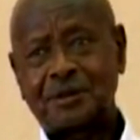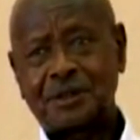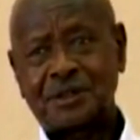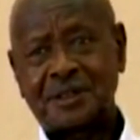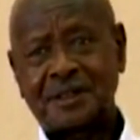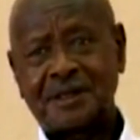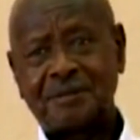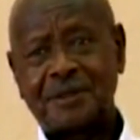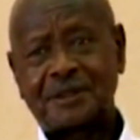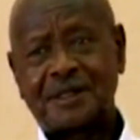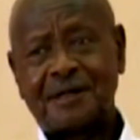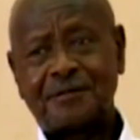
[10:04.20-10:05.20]
the Western
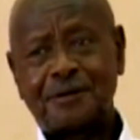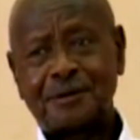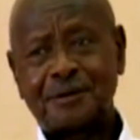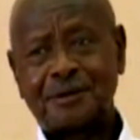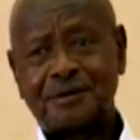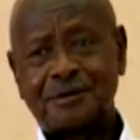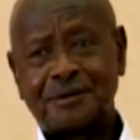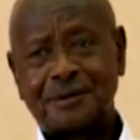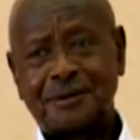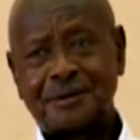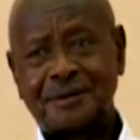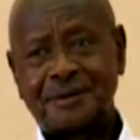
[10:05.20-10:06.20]
governments, are fond
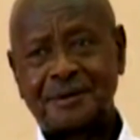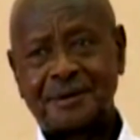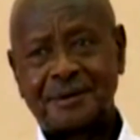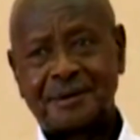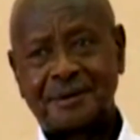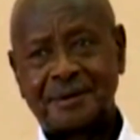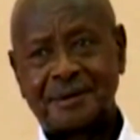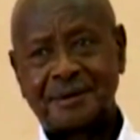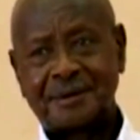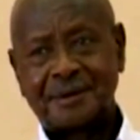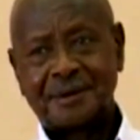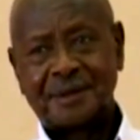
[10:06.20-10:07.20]
of
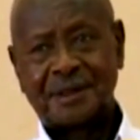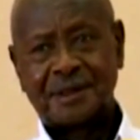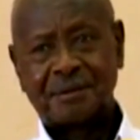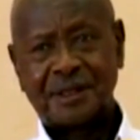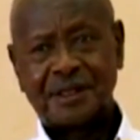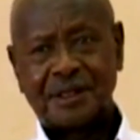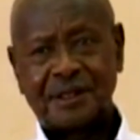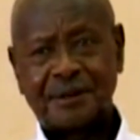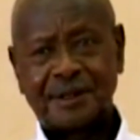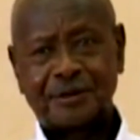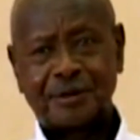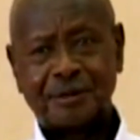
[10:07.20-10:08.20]
undermining
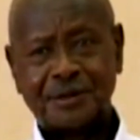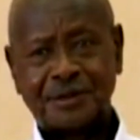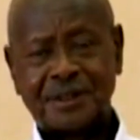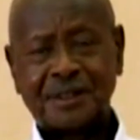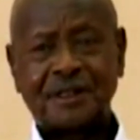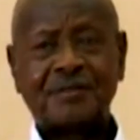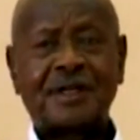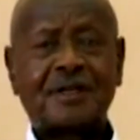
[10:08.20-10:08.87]
our economies. They give